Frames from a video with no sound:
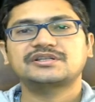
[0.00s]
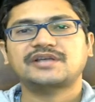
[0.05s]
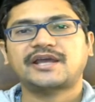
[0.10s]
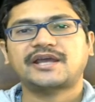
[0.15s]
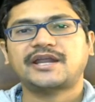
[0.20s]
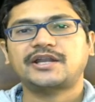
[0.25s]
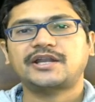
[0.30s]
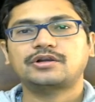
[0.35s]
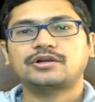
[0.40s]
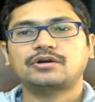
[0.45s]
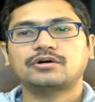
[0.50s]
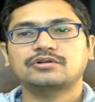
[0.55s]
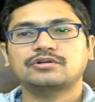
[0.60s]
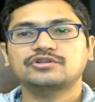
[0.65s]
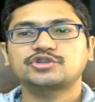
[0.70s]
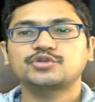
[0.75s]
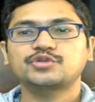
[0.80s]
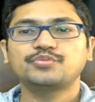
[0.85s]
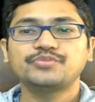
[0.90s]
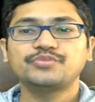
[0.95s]

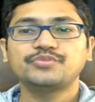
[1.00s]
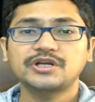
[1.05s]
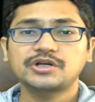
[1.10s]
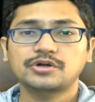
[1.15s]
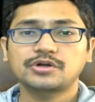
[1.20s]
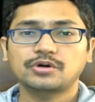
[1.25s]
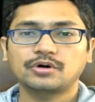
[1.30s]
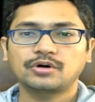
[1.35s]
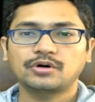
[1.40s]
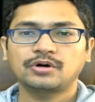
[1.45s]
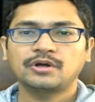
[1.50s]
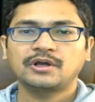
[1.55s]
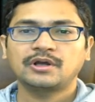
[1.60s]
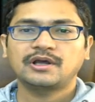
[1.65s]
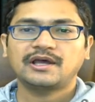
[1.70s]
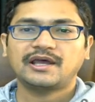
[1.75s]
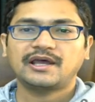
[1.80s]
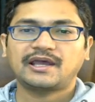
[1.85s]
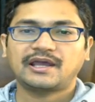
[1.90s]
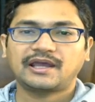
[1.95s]
Anton Smirnov,
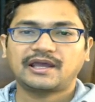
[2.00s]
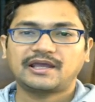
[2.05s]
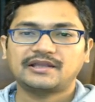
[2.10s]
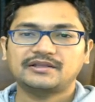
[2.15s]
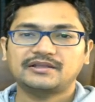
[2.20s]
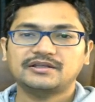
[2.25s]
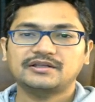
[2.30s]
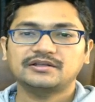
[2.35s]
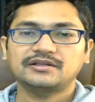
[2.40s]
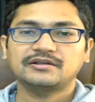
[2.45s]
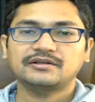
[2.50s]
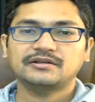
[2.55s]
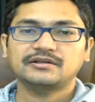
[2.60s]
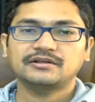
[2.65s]
and